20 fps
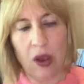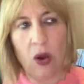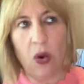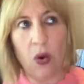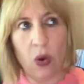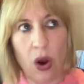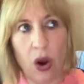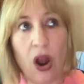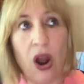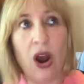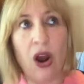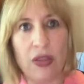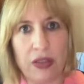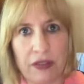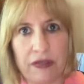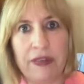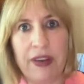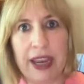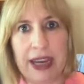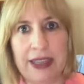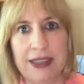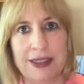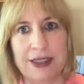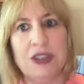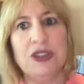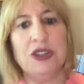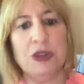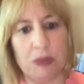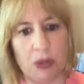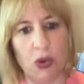Or are the facts
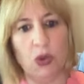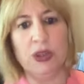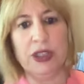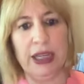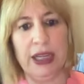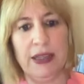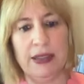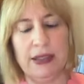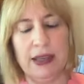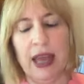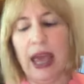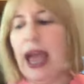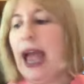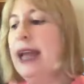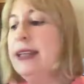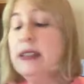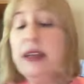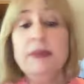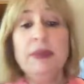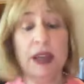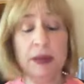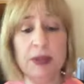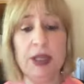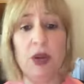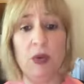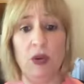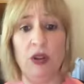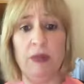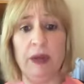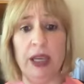supporting it? And sometimes they
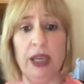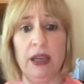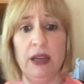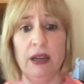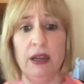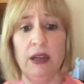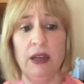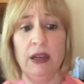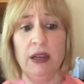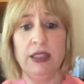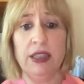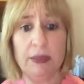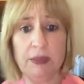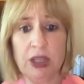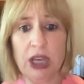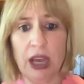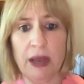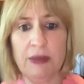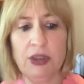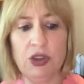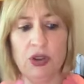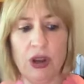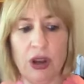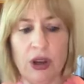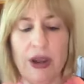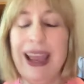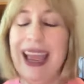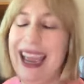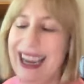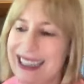will be. Sometimes you'll
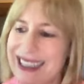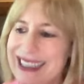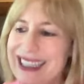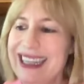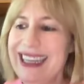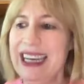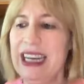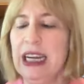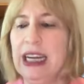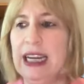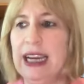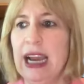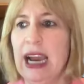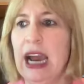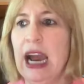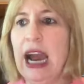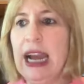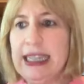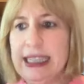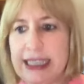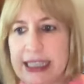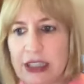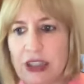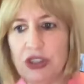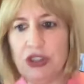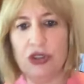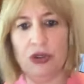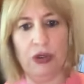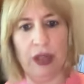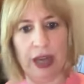go, actually, I
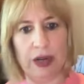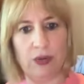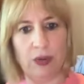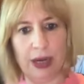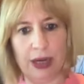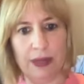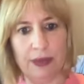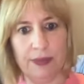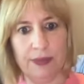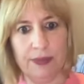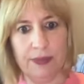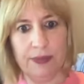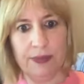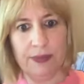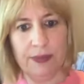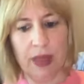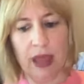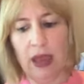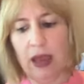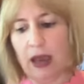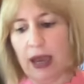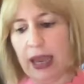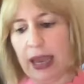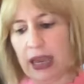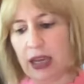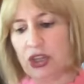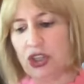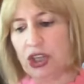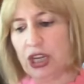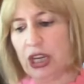didn't do that well.
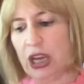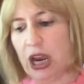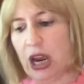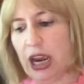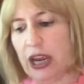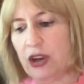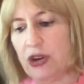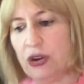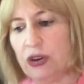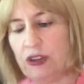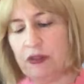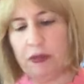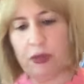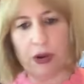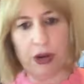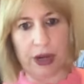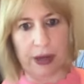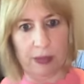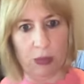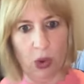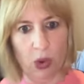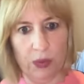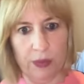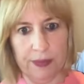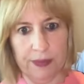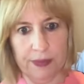Actually, I could have put in more.